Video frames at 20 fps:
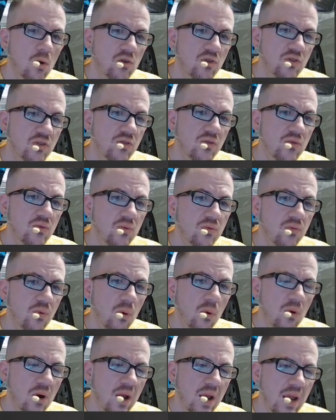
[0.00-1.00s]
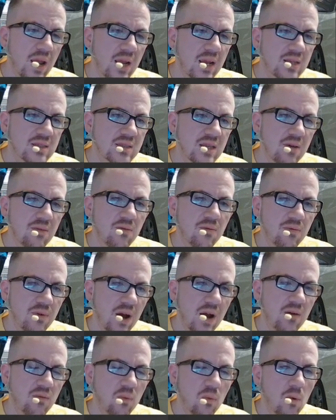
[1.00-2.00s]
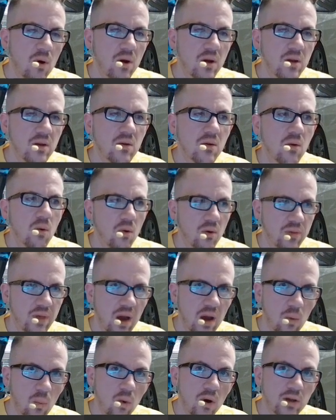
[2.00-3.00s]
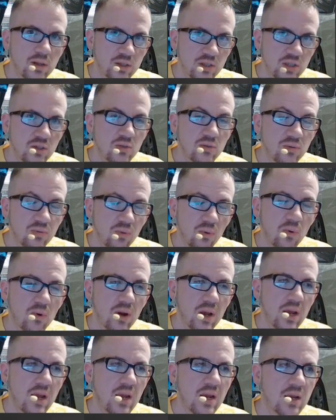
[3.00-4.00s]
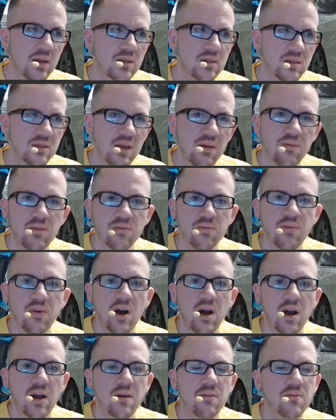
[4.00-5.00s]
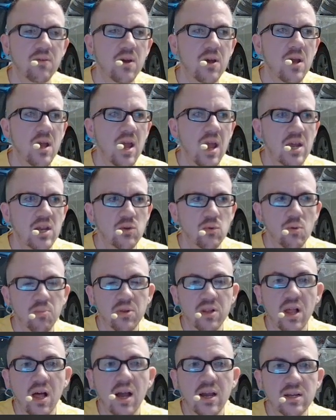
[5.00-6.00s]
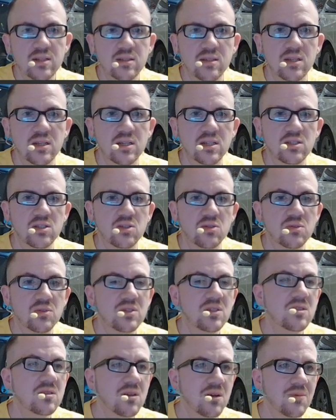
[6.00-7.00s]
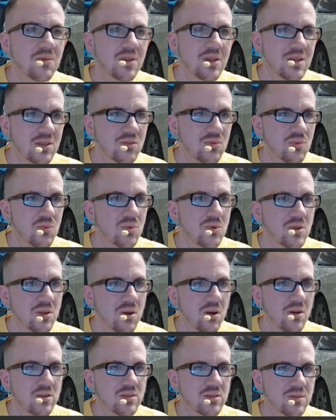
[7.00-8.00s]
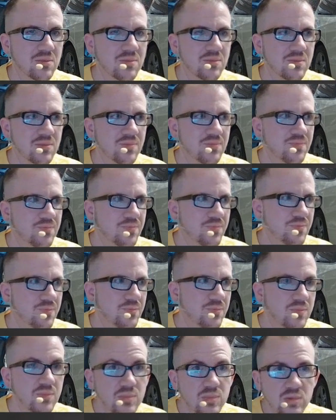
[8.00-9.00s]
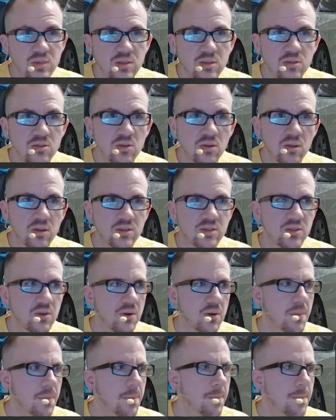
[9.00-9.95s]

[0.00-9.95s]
2, 4, 8, 7, 5, 1, or that 1, 2, 4, 8, 7, 5, and you apply it to this, you see something that is really awesome. So let's do it.